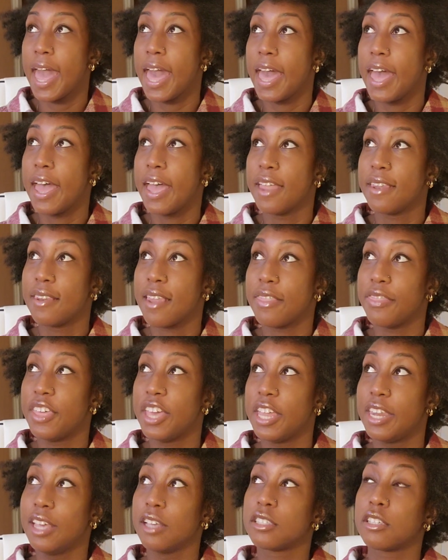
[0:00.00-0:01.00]
and
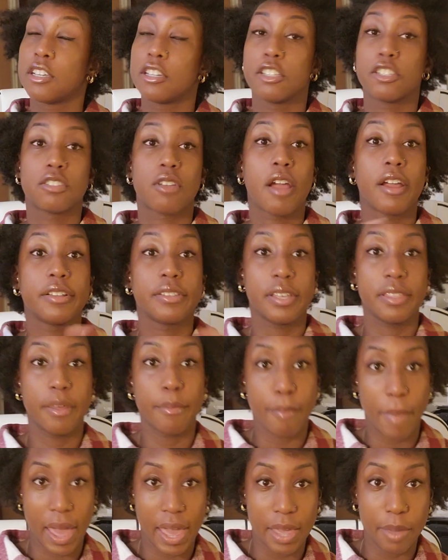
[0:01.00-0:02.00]
then it's gonna start
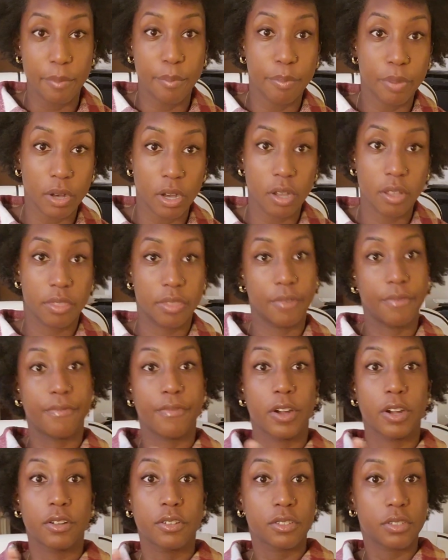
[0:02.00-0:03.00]
into the main book,
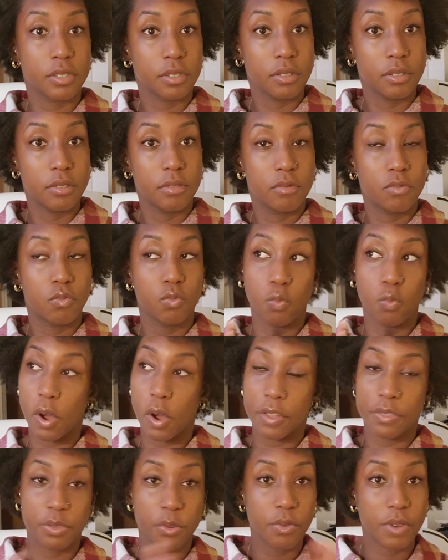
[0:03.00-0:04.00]
the first
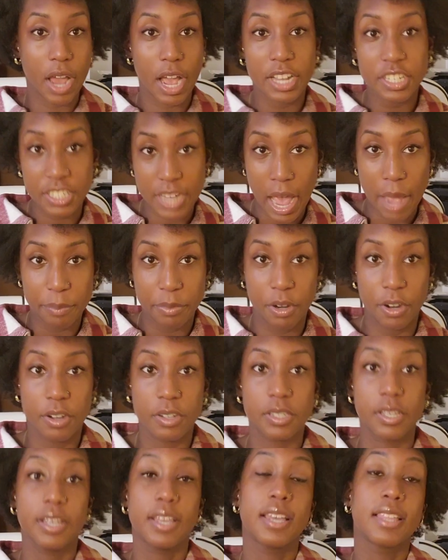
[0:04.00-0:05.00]
one through nine
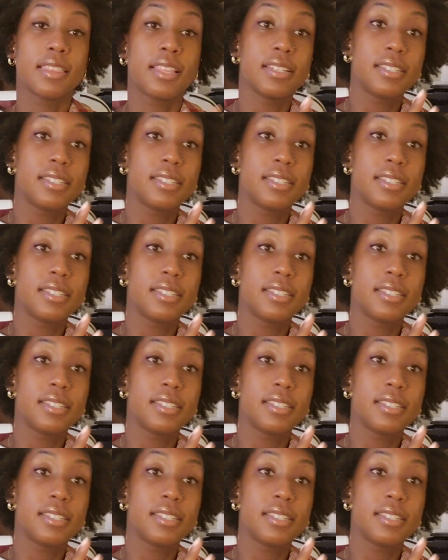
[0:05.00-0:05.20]
chapters,